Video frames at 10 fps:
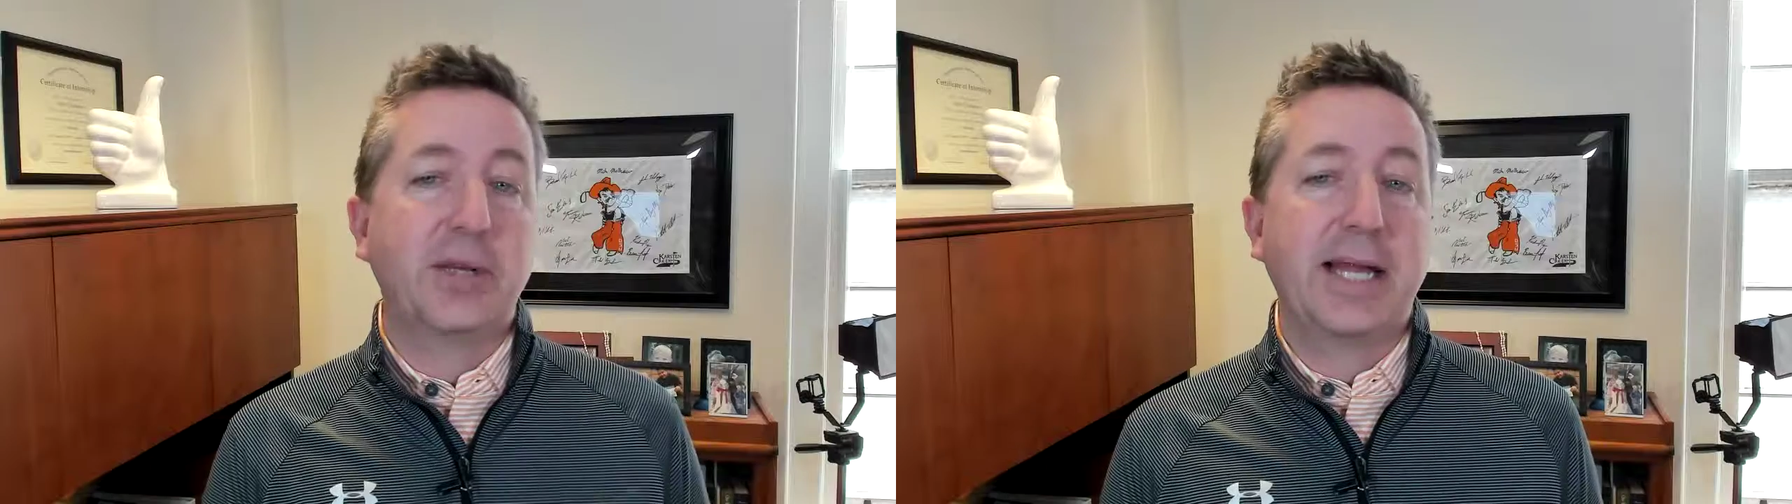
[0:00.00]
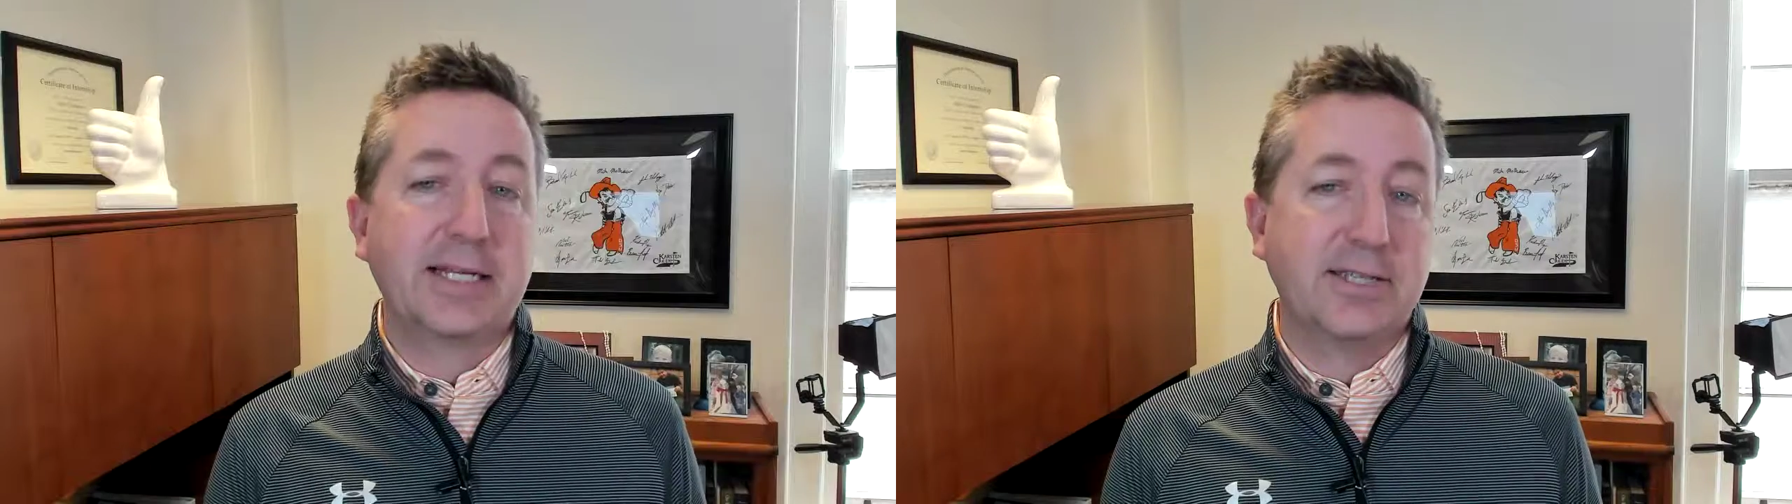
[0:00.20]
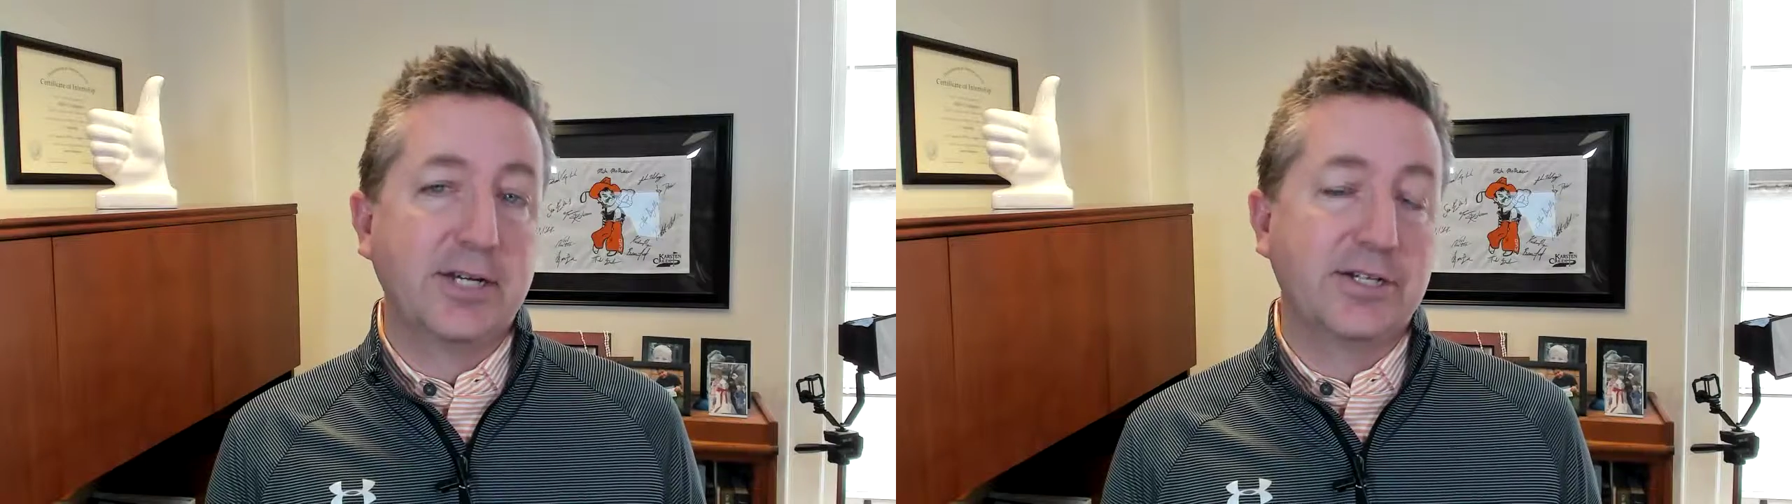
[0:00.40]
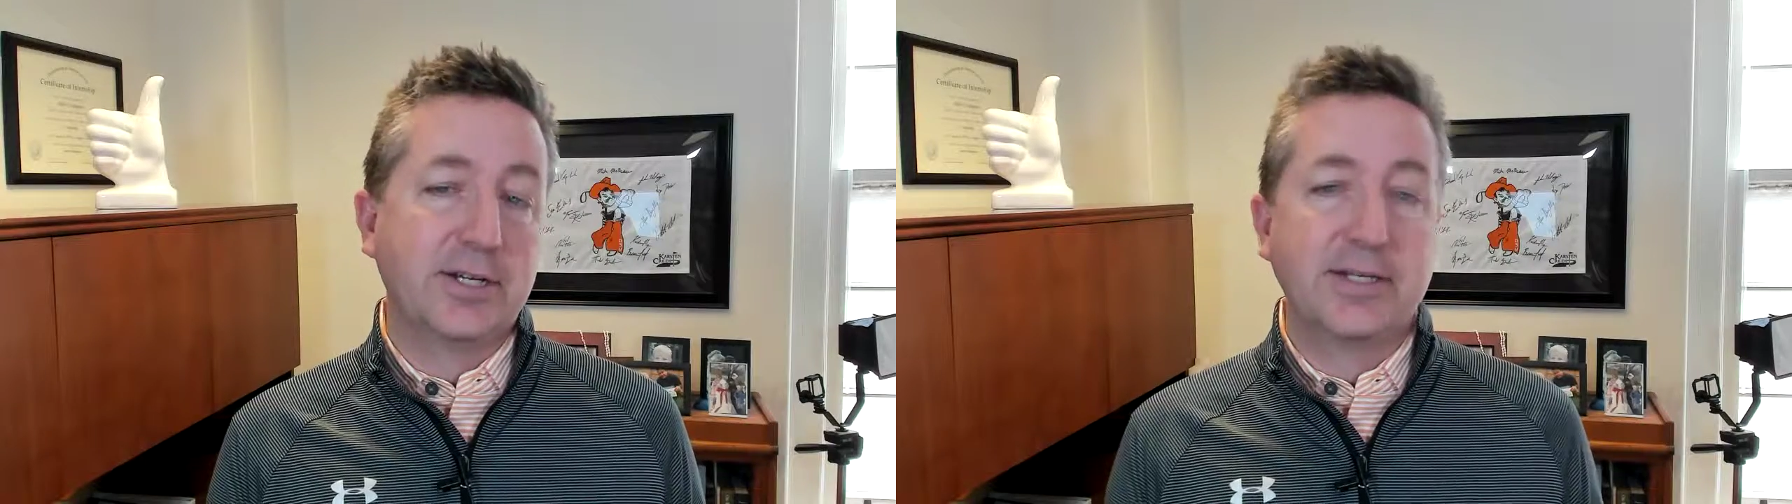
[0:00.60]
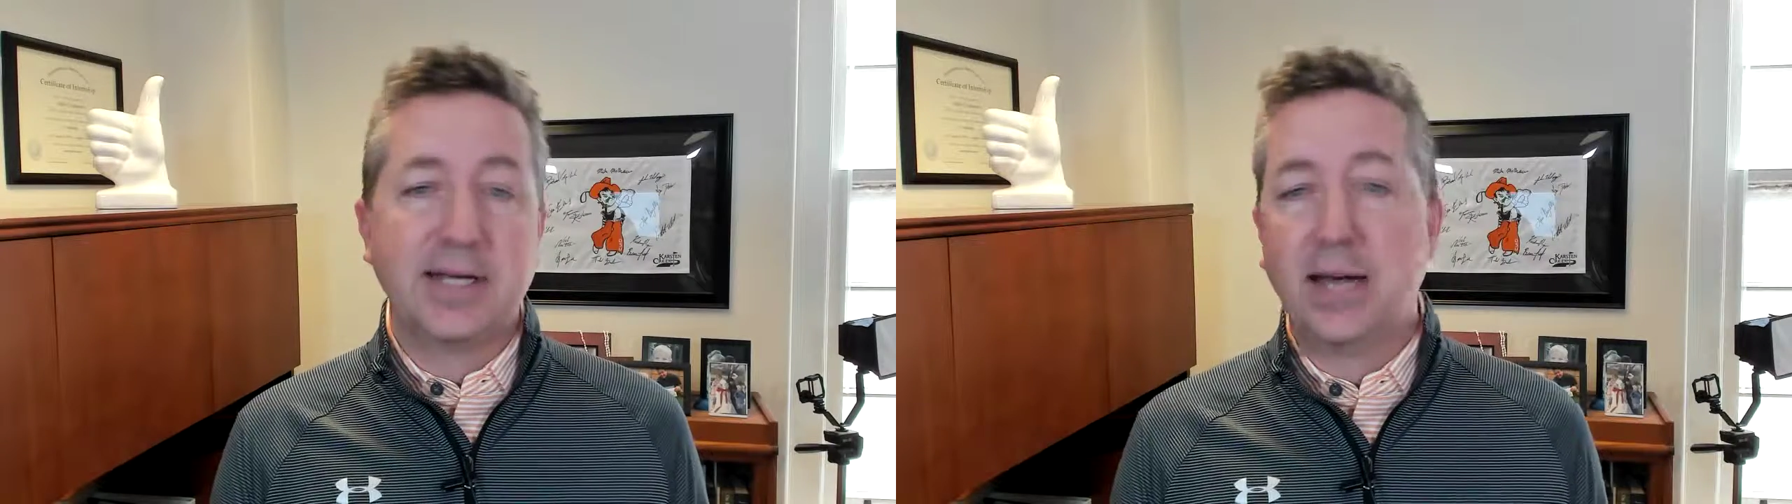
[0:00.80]
relaxation
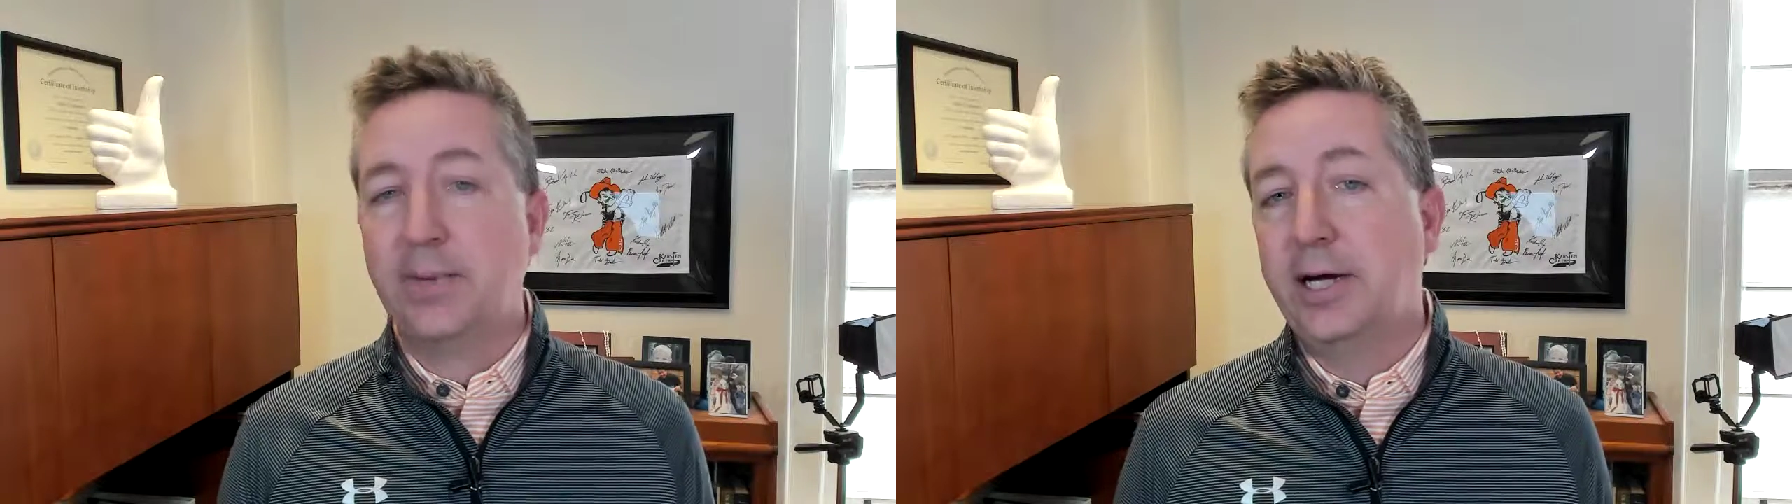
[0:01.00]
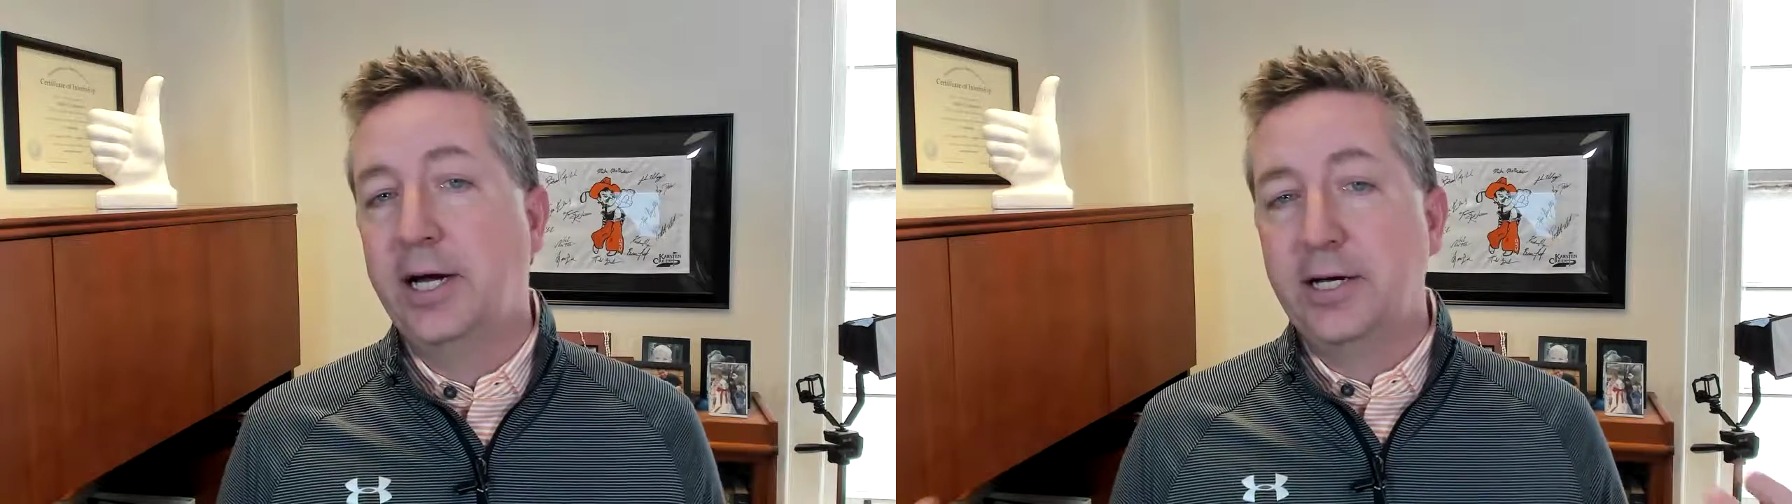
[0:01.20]
assignment,